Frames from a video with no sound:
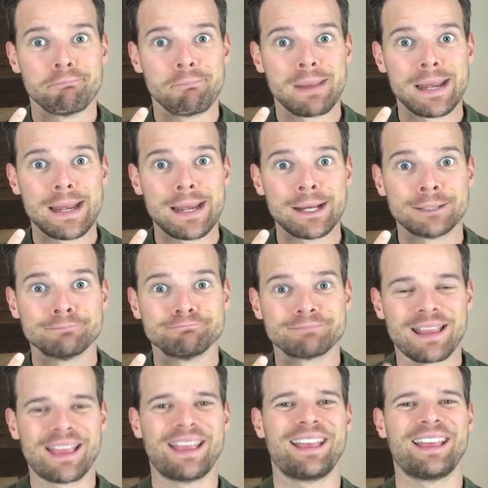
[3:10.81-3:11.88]
Me.
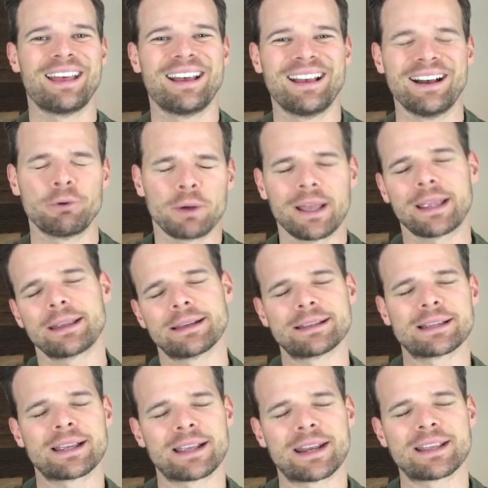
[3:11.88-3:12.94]
Well, I
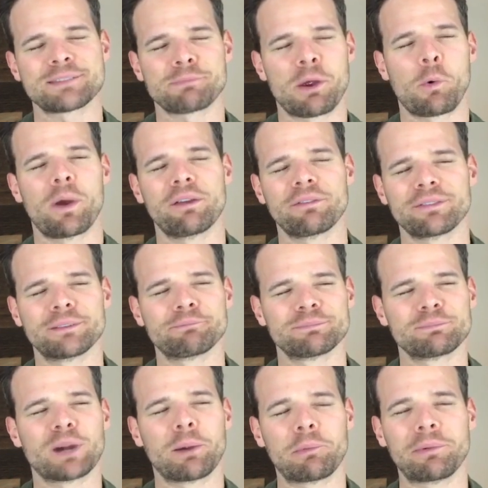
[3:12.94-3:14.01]
gotta, I gotta ask my wife, I,
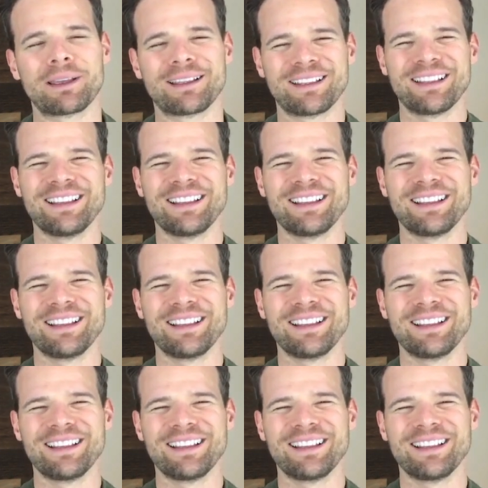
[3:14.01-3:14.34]
probably.